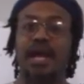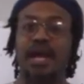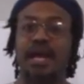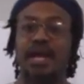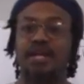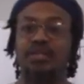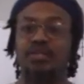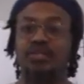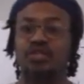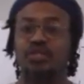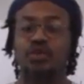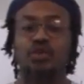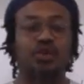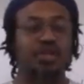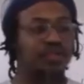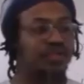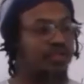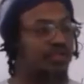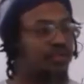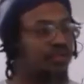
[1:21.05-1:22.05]
as
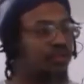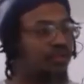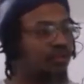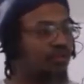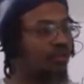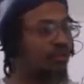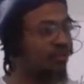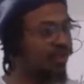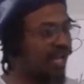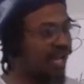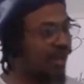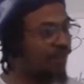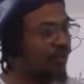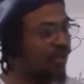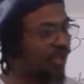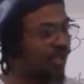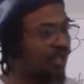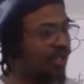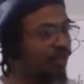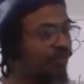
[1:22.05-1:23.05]
students, tulab
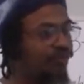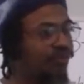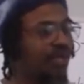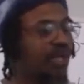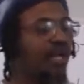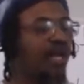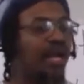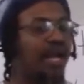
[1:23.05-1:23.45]
al-ilm,